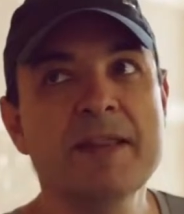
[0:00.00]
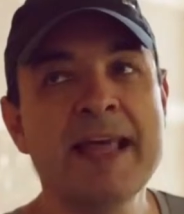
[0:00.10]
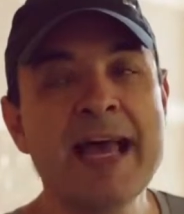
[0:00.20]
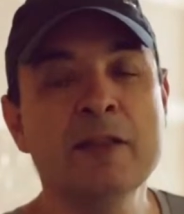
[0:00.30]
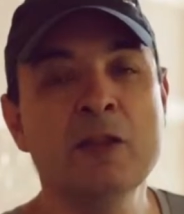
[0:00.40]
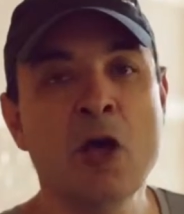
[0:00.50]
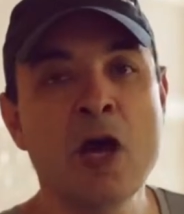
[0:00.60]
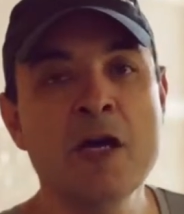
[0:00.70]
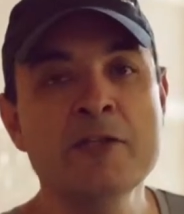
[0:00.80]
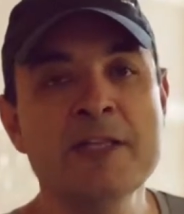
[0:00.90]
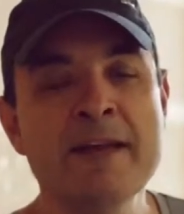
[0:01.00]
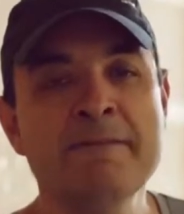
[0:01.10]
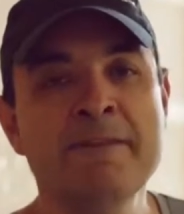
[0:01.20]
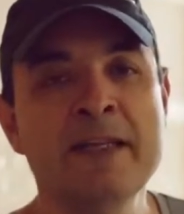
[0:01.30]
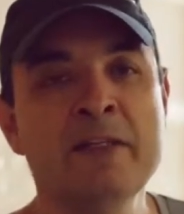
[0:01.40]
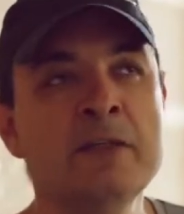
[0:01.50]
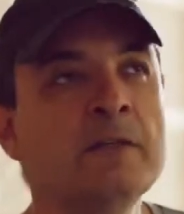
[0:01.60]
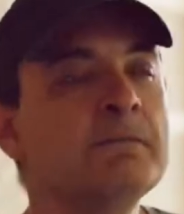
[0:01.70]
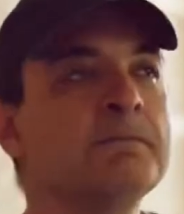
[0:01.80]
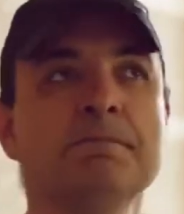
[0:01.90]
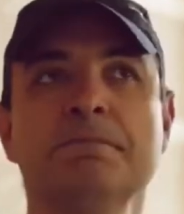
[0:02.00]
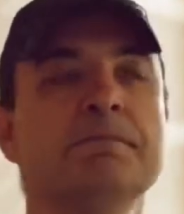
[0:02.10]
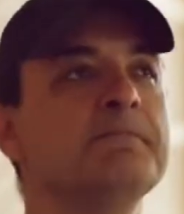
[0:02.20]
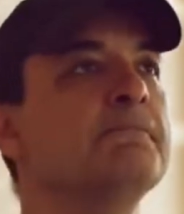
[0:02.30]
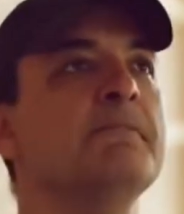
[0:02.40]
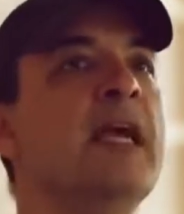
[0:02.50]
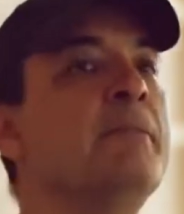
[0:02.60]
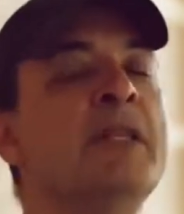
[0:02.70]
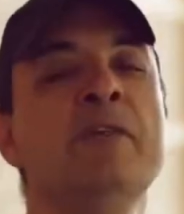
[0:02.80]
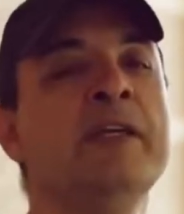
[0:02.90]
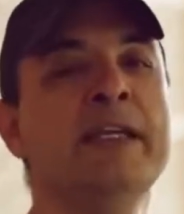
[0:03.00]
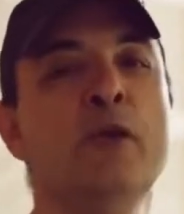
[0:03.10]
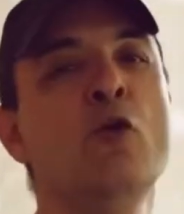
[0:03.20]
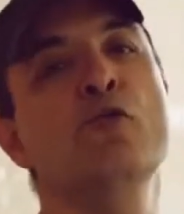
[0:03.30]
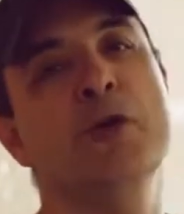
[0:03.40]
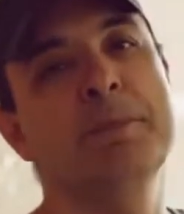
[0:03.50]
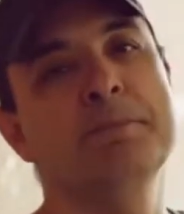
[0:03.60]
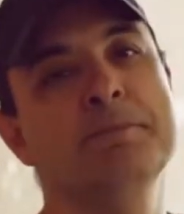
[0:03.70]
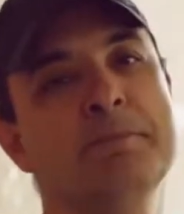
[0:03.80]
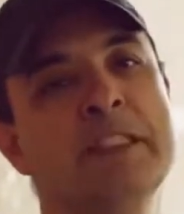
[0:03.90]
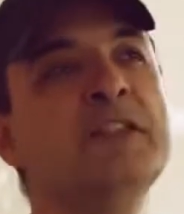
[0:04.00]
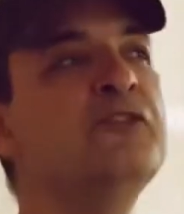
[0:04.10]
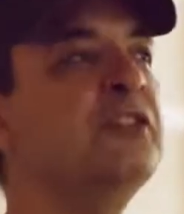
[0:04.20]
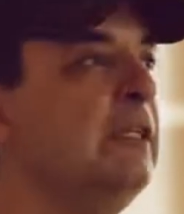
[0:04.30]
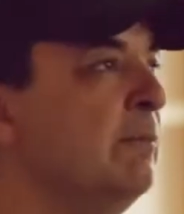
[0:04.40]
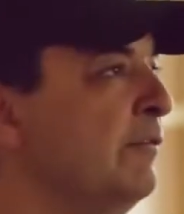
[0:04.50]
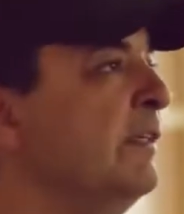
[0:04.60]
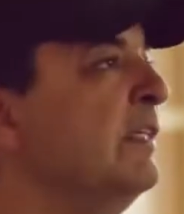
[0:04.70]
that loss, that failure, I'm never going to get over it. In the scheme of